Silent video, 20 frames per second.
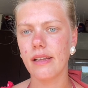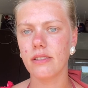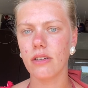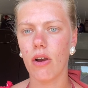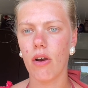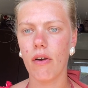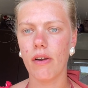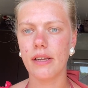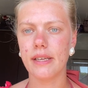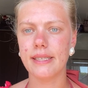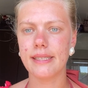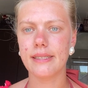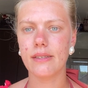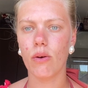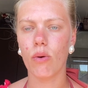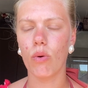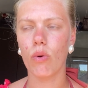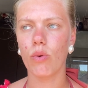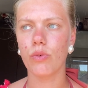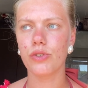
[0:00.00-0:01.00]
dyes
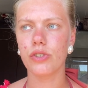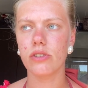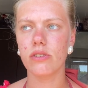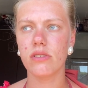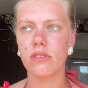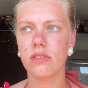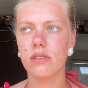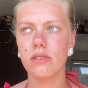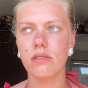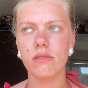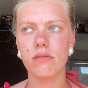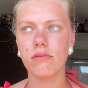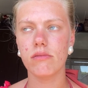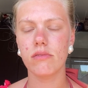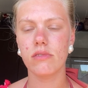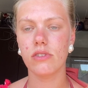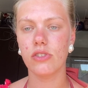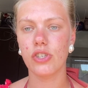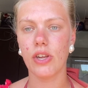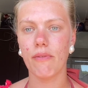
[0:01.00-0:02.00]
or just
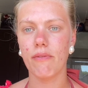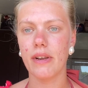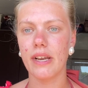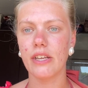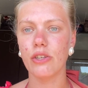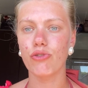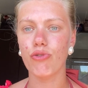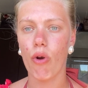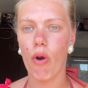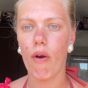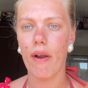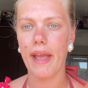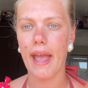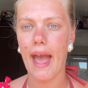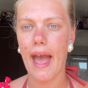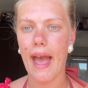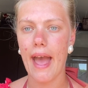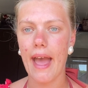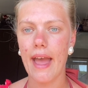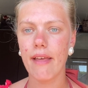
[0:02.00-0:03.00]
generally dry
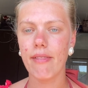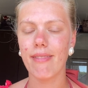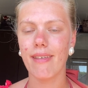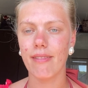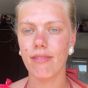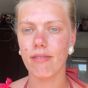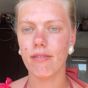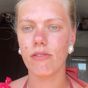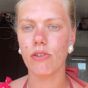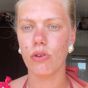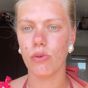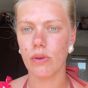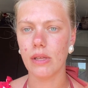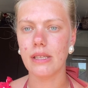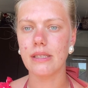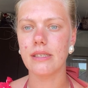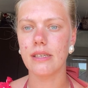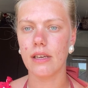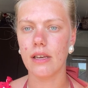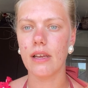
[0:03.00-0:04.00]
hair, then you need
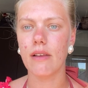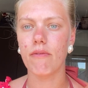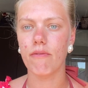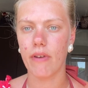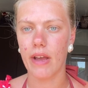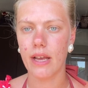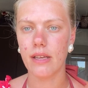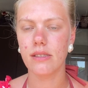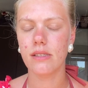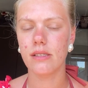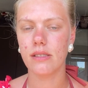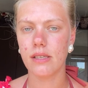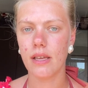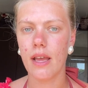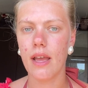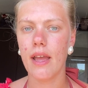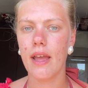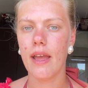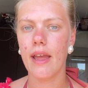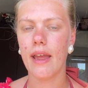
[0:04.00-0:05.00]
to invest
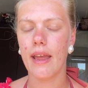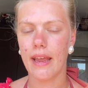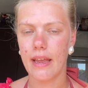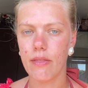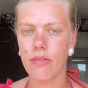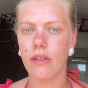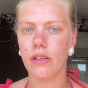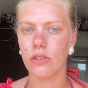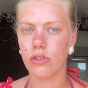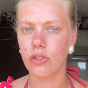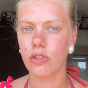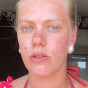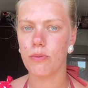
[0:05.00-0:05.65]
in these 2